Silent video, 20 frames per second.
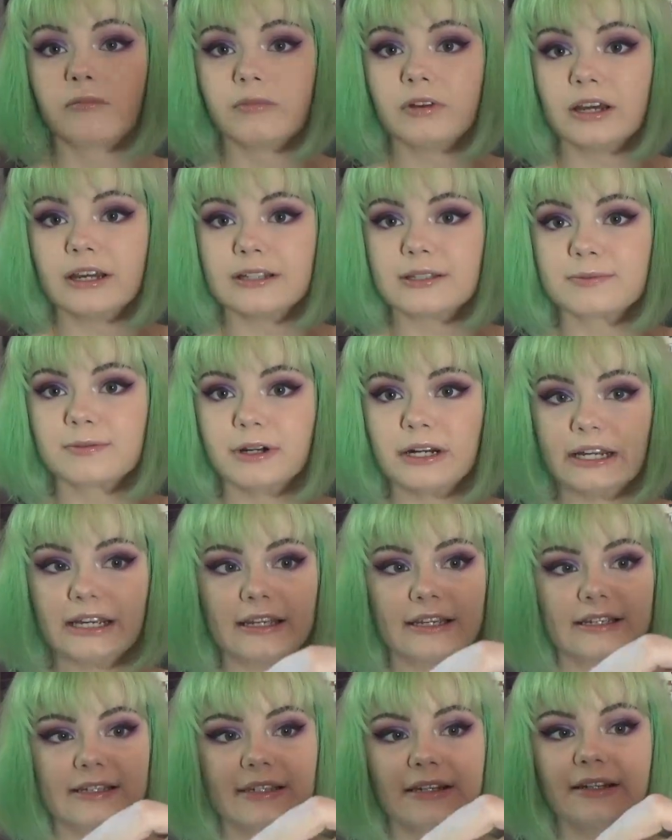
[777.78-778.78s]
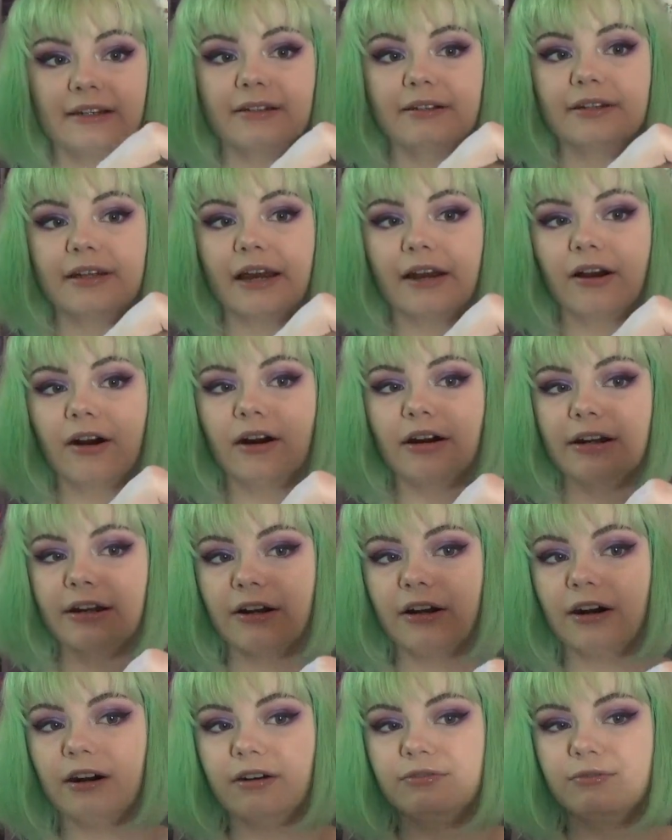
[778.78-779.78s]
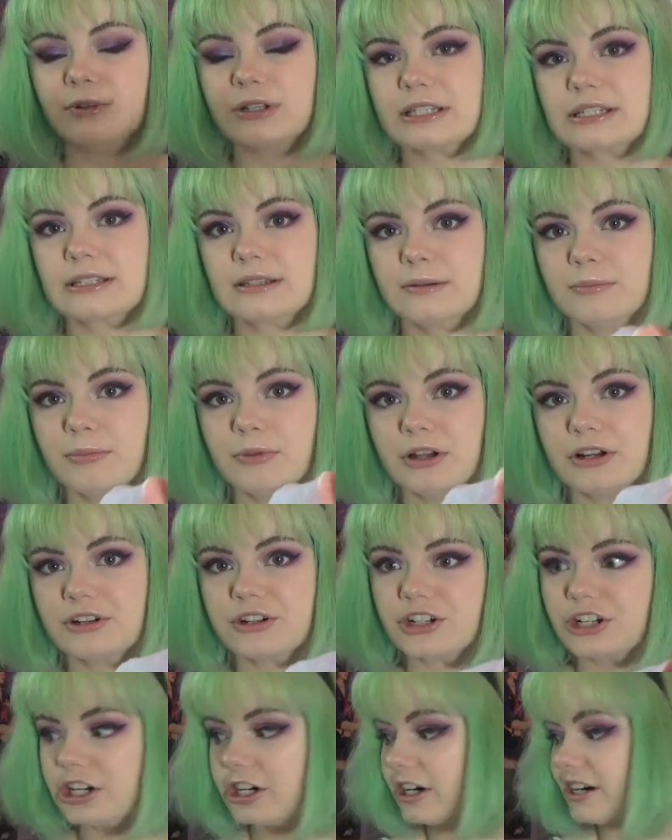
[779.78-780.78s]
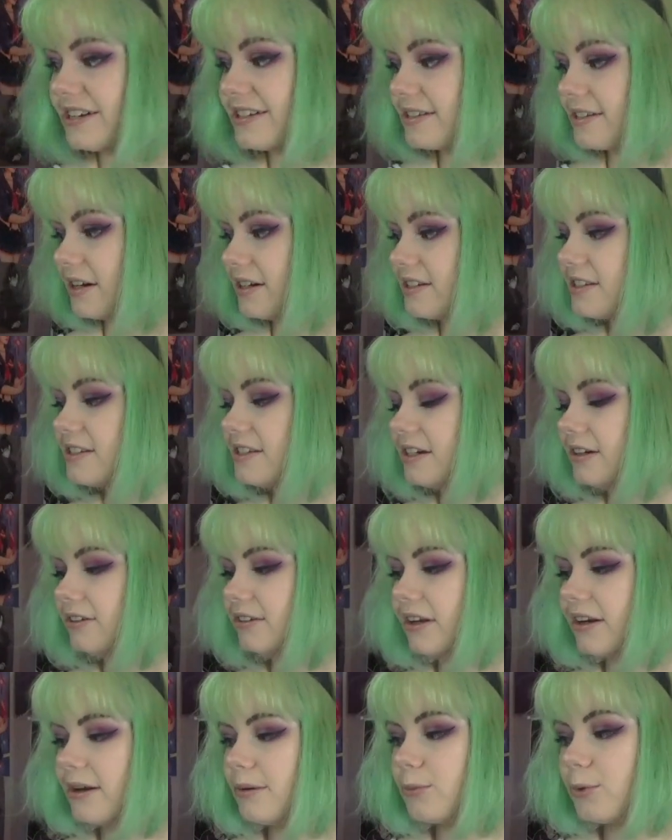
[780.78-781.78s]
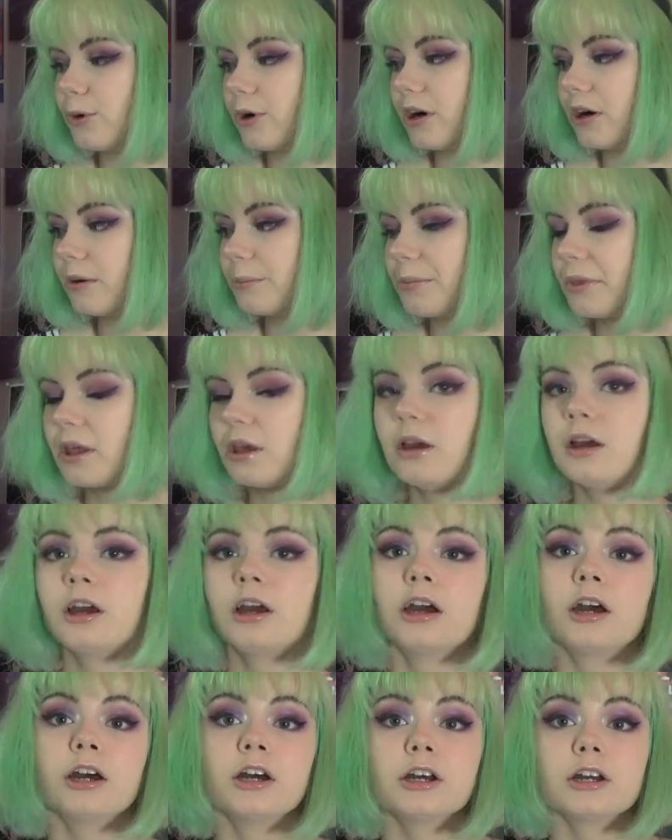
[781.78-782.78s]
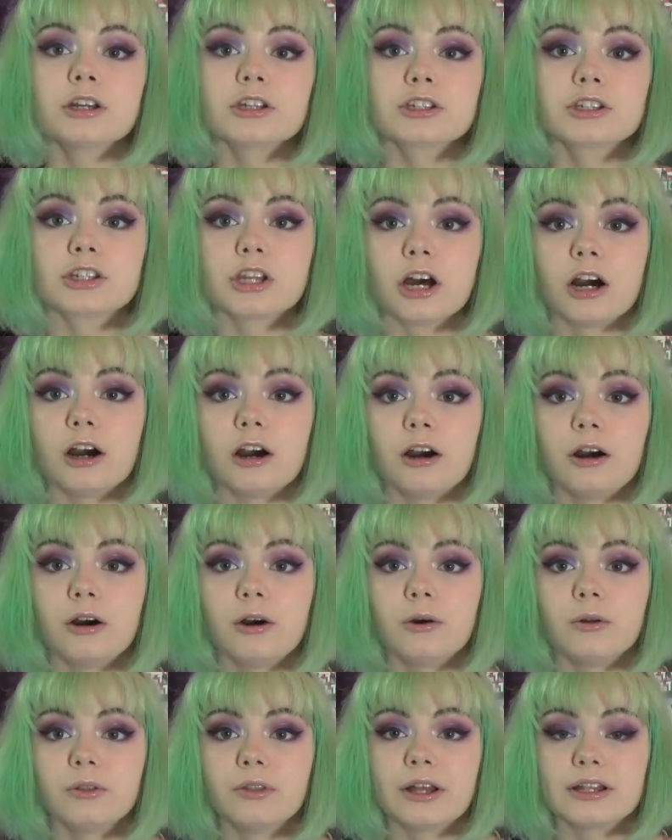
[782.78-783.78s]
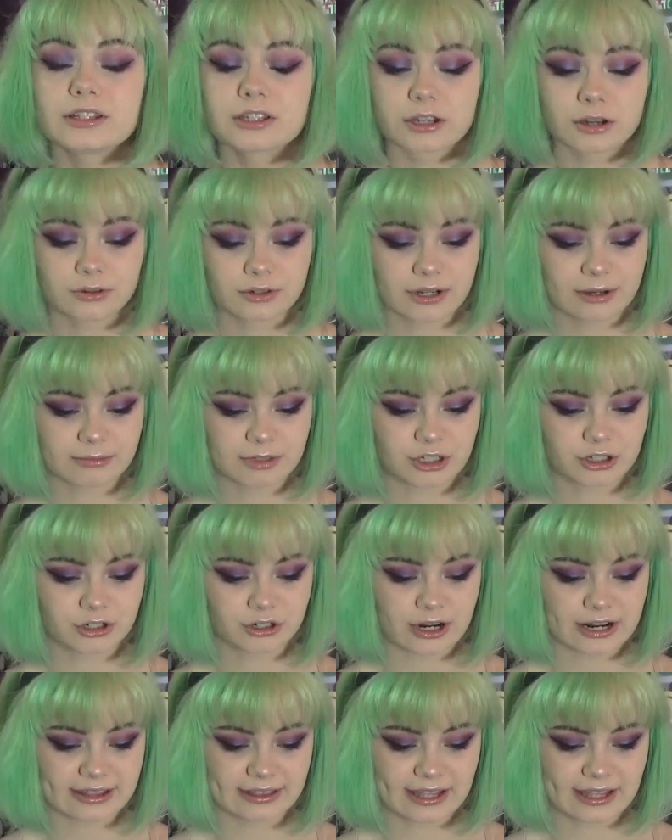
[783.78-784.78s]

It's pretty easy to take on and off once the plunger is not sealed anymore. So let's go demonstrate